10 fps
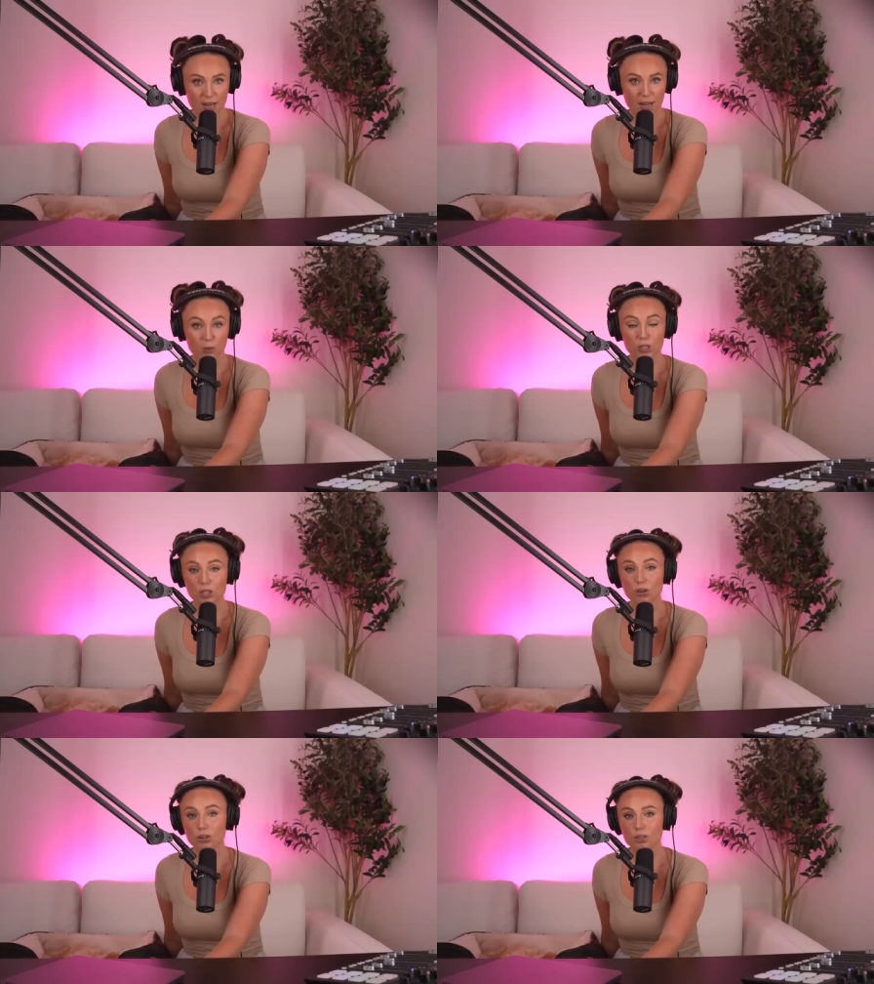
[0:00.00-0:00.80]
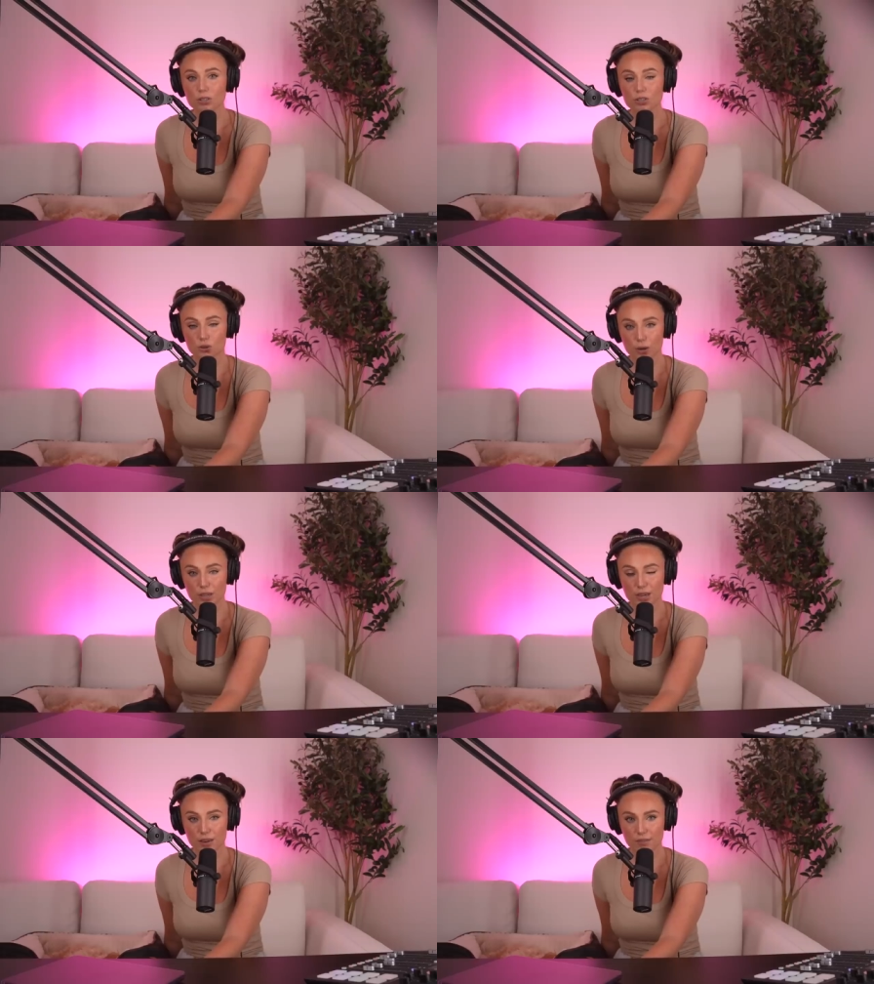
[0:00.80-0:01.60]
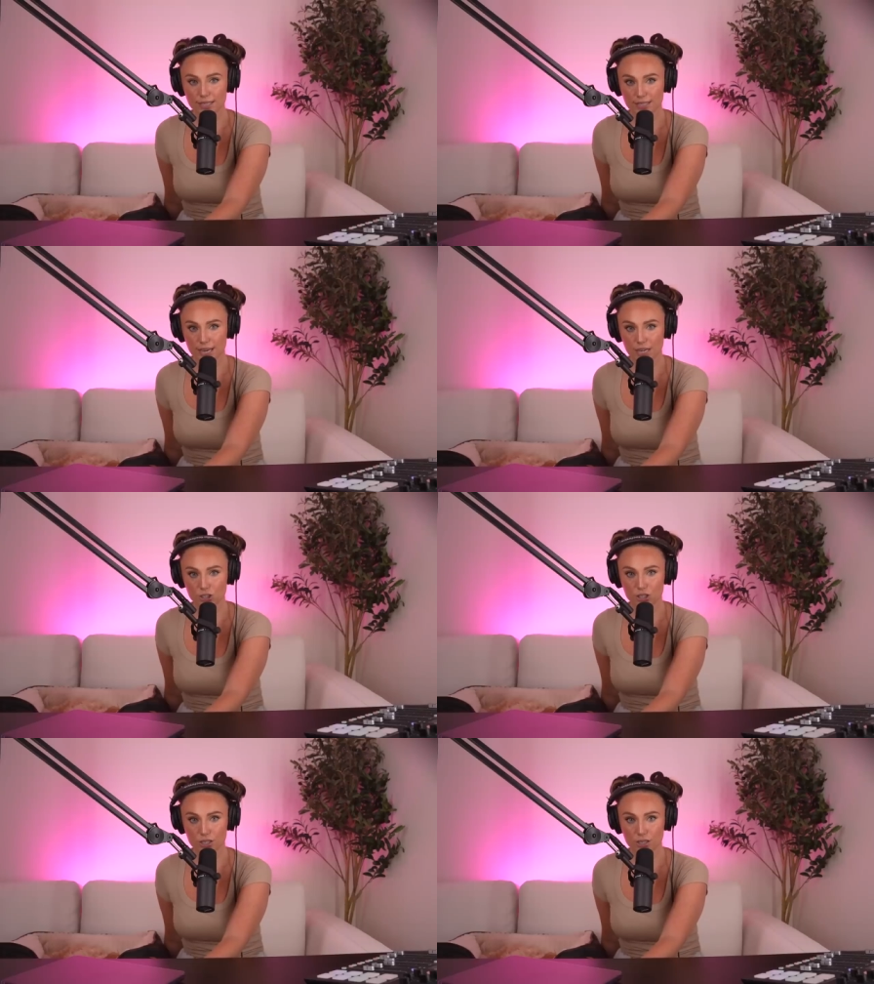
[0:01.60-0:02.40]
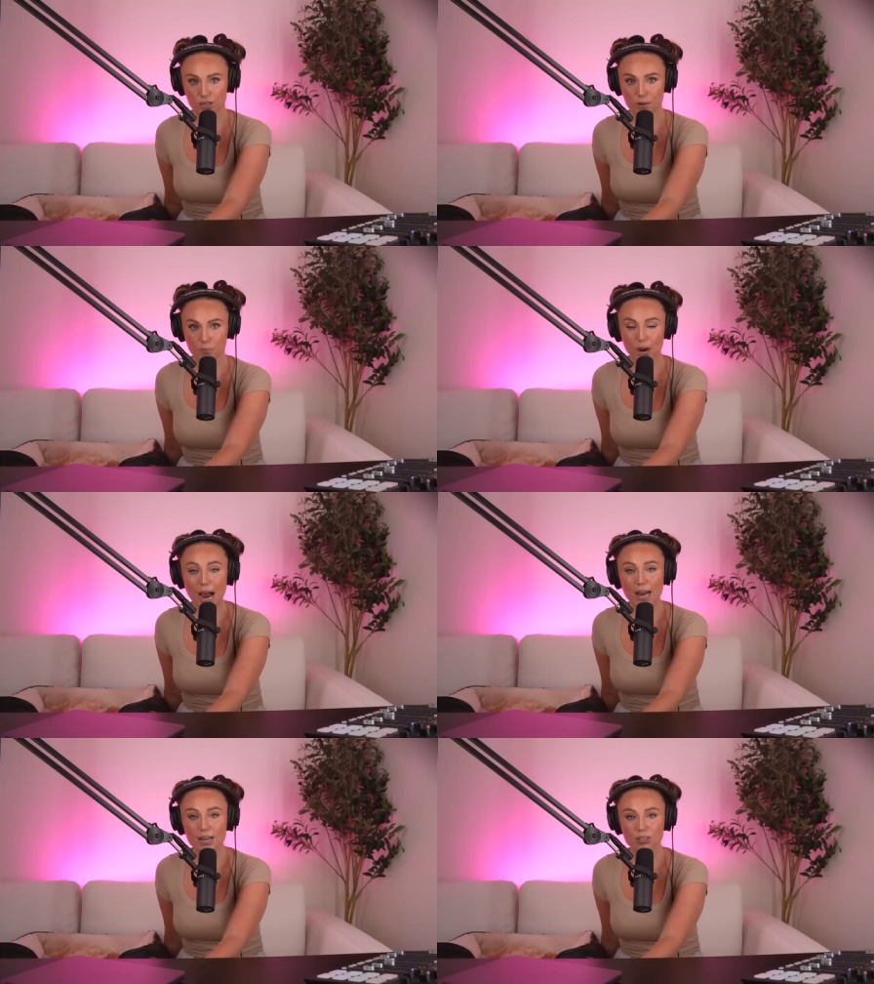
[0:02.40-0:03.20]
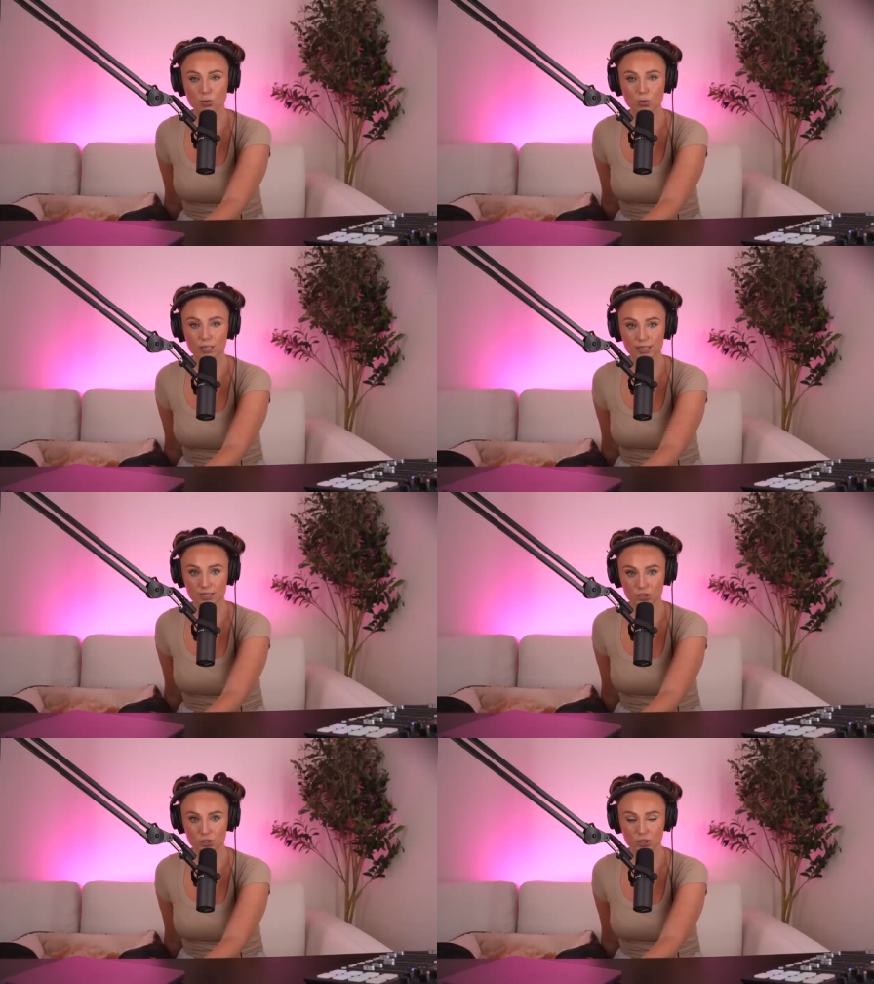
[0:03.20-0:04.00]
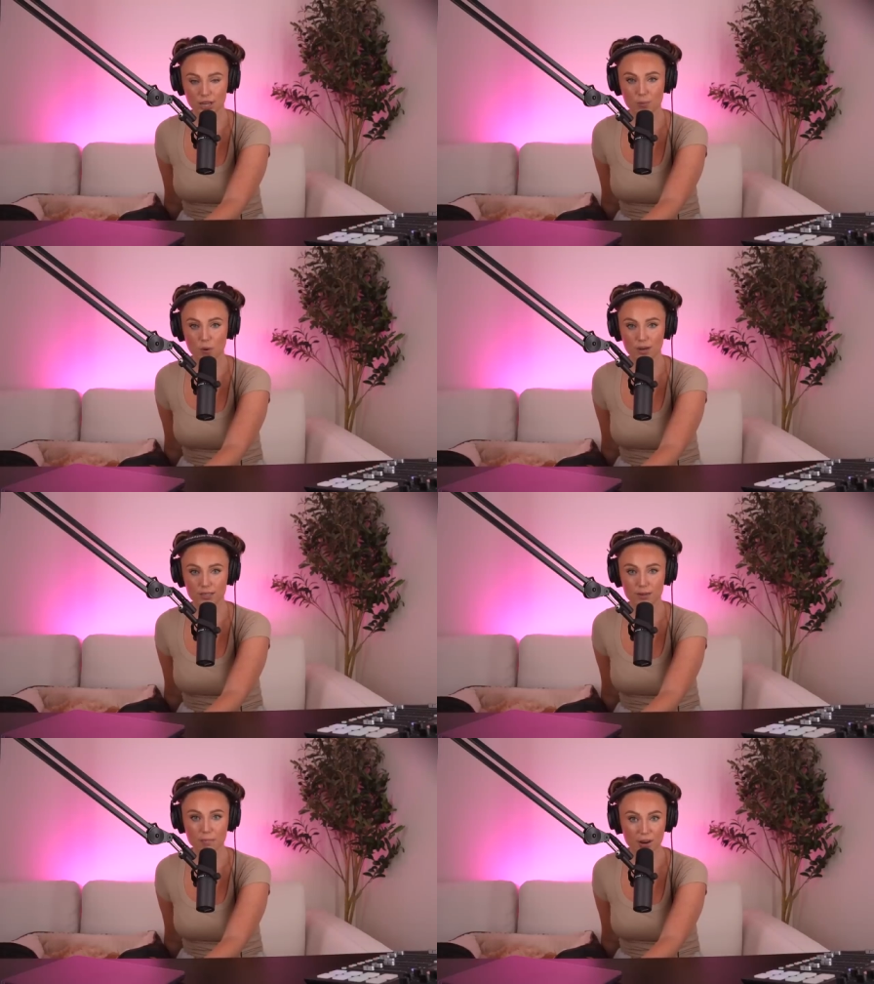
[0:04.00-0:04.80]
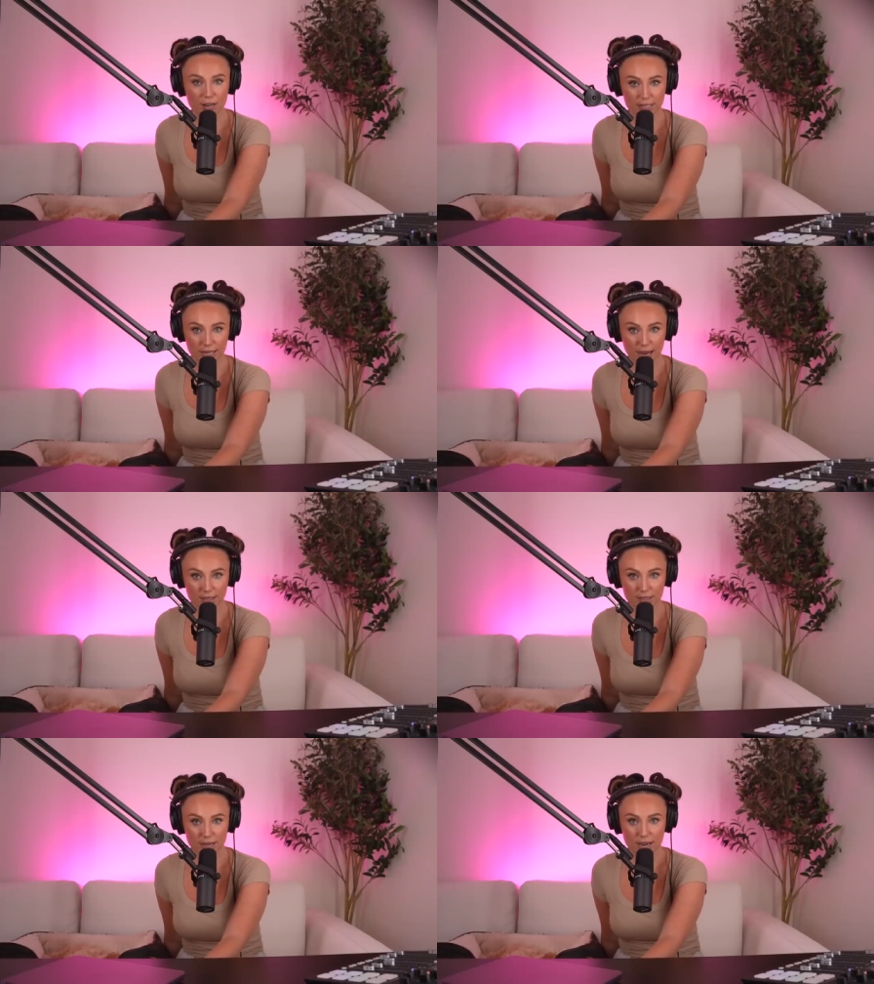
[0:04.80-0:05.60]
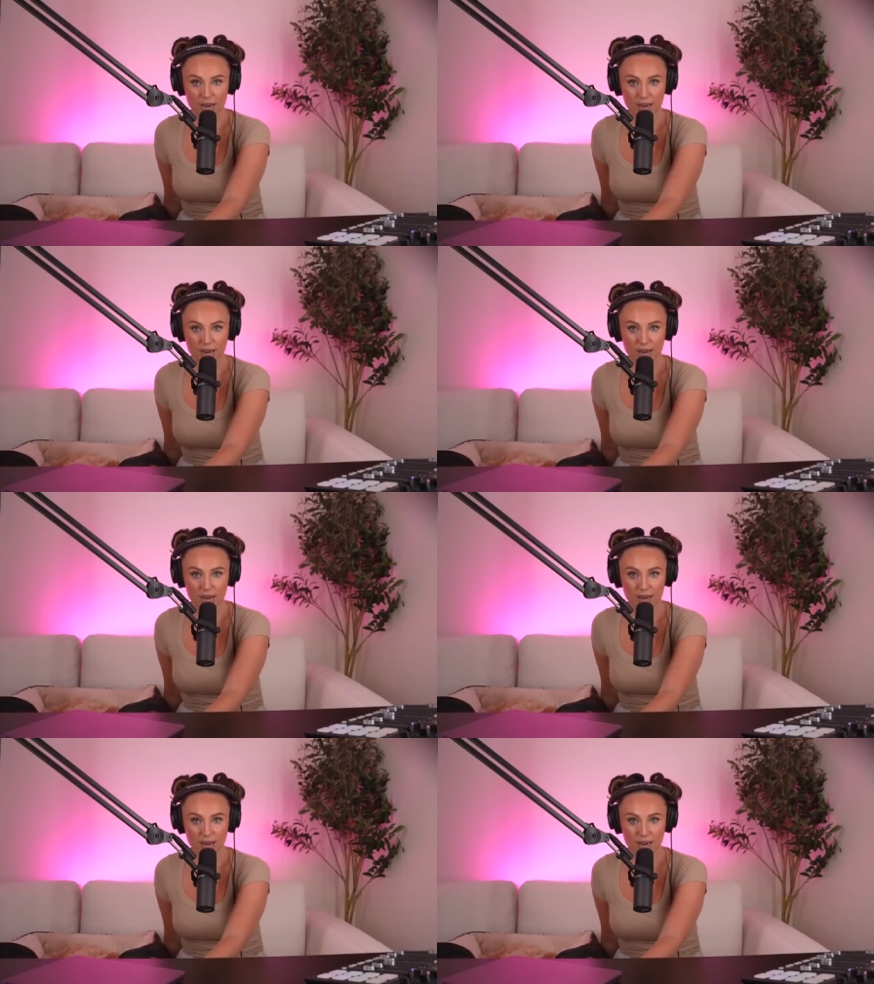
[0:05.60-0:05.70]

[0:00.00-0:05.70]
It was learned during the investigation that Brad had told his sister he wanted to marry Danette,